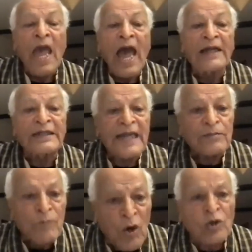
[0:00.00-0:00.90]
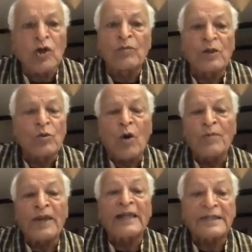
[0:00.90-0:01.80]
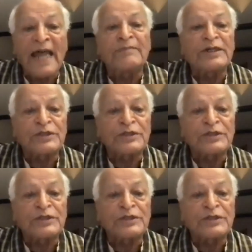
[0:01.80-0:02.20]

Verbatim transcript: and create more global warming and climate